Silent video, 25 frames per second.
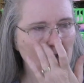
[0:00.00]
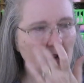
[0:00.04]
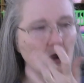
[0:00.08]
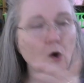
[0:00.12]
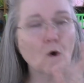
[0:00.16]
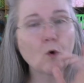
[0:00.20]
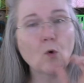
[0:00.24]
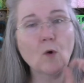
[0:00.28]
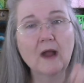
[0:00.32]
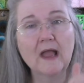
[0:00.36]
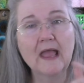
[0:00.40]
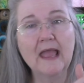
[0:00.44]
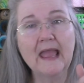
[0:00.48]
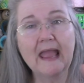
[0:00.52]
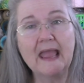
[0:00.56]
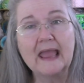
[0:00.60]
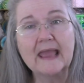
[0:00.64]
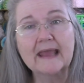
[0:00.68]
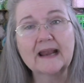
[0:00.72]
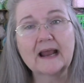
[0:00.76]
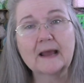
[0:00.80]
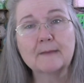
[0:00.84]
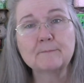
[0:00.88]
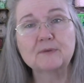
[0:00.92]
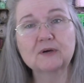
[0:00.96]
Oh,
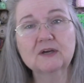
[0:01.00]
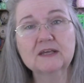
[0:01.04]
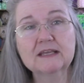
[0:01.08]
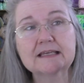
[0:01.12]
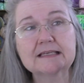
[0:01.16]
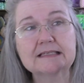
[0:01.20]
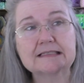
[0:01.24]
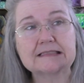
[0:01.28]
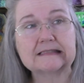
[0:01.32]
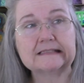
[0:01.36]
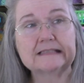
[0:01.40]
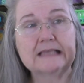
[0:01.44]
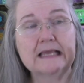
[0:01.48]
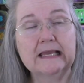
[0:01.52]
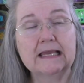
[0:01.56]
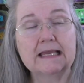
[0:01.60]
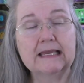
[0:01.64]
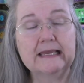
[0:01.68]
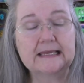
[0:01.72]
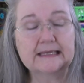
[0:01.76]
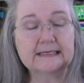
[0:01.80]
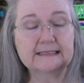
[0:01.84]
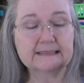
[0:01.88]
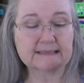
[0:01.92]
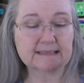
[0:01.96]
and I put his
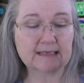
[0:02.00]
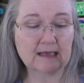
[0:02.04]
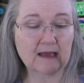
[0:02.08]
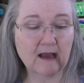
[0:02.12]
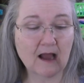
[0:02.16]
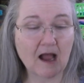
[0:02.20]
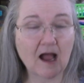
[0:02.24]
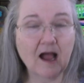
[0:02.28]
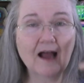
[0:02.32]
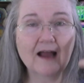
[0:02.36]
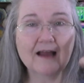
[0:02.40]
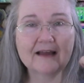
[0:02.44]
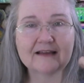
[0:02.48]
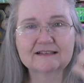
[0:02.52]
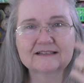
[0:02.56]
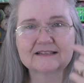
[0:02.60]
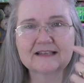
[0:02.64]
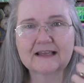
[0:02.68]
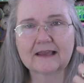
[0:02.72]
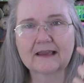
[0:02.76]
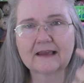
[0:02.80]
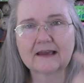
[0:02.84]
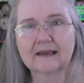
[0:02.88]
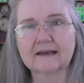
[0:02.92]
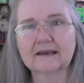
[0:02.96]
his eyes
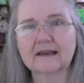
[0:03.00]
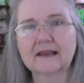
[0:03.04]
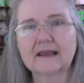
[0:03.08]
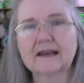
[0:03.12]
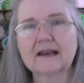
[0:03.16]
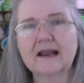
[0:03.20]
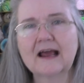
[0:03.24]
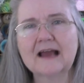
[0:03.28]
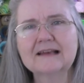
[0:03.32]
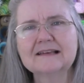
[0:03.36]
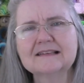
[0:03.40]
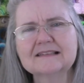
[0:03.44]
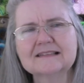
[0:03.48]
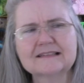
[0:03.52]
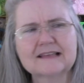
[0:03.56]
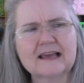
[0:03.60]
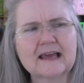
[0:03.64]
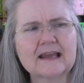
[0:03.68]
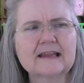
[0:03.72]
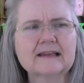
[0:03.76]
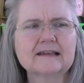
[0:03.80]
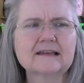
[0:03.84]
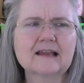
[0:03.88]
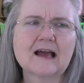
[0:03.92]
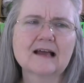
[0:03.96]
in, and I
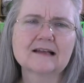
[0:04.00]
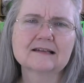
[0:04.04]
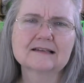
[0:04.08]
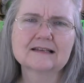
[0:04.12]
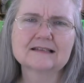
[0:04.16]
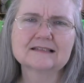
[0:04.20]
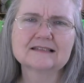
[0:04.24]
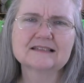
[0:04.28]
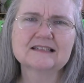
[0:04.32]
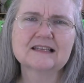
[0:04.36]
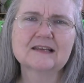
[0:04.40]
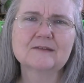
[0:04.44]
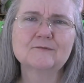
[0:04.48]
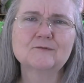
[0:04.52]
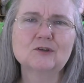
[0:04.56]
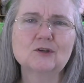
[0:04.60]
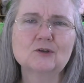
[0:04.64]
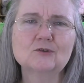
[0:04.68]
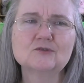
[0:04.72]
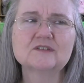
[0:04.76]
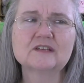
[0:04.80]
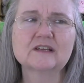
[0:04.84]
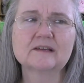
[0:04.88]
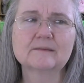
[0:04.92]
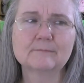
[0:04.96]
decided not instead of
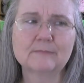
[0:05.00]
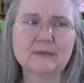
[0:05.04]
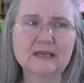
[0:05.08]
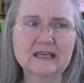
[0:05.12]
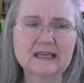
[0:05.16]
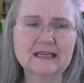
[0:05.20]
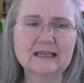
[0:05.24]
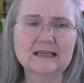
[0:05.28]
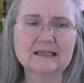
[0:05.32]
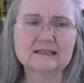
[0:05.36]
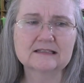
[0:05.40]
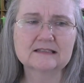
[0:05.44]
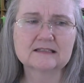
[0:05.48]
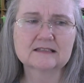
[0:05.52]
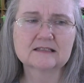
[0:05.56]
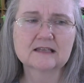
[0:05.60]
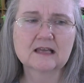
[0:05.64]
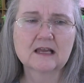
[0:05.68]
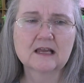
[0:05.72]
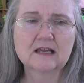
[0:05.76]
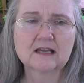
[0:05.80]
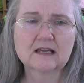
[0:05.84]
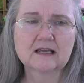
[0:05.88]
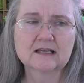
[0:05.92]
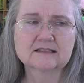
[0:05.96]
using beads
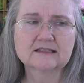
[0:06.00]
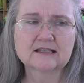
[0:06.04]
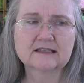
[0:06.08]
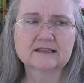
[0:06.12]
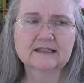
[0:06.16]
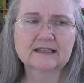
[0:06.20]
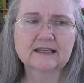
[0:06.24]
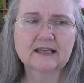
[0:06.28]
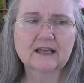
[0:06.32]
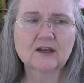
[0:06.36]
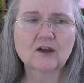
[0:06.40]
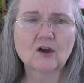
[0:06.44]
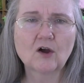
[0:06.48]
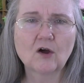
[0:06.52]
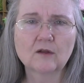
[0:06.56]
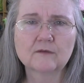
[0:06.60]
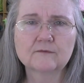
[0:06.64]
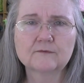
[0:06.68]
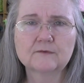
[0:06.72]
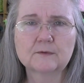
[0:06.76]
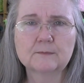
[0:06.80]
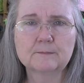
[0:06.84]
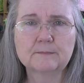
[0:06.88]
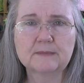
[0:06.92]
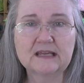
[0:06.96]
because I think it called
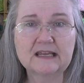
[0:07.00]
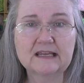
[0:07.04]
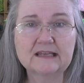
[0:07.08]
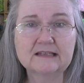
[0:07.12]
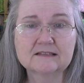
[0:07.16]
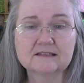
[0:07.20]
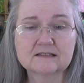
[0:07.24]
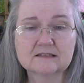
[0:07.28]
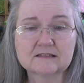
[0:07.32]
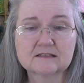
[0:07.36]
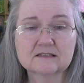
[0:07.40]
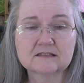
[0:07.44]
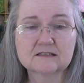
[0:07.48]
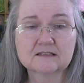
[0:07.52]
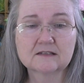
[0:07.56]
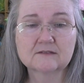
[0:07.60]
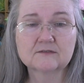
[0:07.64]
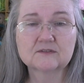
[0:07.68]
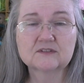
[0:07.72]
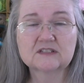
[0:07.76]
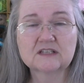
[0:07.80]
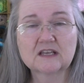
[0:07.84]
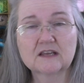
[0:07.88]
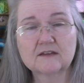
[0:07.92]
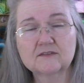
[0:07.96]
for beads instead
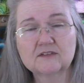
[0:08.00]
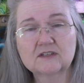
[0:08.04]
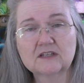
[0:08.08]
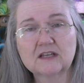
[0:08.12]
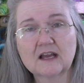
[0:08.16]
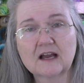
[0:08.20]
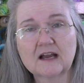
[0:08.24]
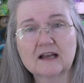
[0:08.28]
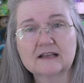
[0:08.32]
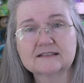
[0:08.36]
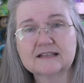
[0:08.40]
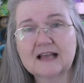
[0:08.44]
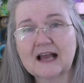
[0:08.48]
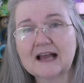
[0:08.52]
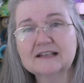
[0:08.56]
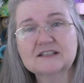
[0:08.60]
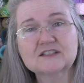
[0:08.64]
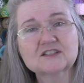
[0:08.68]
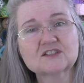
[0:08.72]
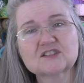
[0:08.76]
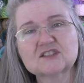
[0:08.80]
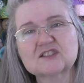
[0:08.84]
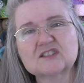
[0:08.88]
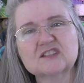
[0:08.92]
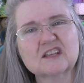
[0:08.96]
of safety eyes. I
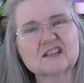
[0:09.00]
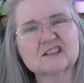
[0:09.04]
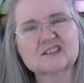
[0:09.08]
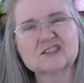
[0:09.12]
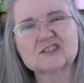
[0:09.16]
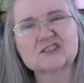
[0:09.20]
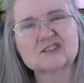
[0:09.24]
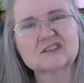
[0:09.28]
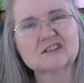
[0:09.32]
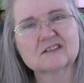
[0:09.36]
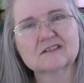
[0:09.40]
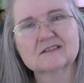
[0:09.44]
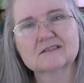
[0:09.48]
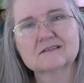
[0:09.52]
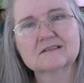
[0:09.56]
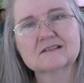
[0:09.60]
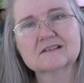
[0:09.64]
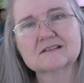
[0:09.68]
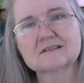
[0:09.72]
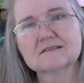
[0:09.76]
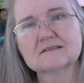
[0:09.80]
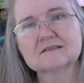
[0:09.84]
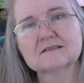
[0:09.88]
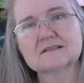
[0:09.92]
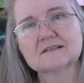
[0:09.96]
just stitched
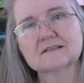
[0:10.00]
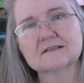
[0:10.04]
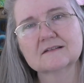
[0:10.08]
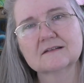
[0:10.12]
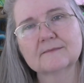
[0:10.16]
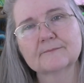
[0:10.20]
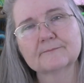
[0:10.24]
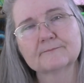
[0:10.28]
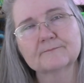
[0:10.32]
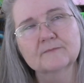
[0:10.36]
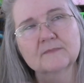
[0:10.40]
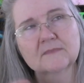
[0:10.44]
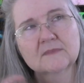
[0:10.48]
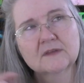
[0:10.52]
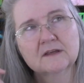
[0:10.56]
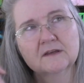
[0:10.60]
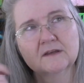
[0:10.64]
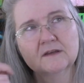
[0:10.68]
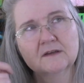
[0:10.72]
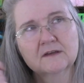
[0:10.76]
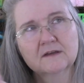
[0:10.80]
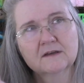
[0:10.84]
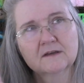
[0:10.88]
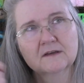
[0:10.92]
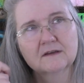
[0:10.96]
the the
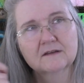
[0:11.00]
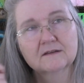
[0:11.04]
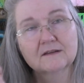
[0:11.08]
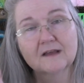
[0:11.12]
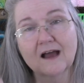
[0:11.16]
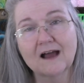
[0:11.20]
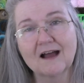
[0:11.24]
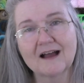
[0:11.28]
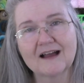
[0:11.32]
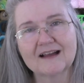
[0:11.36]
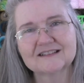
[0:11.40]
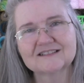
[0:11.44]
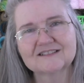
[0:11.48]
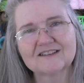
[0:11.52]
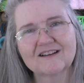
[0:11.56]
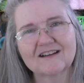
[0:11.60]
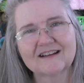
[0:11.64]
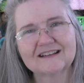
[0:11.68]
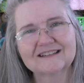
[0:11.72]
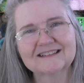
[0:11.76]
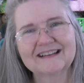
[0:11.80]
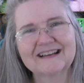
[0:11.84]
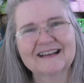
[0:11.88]
the eyes on,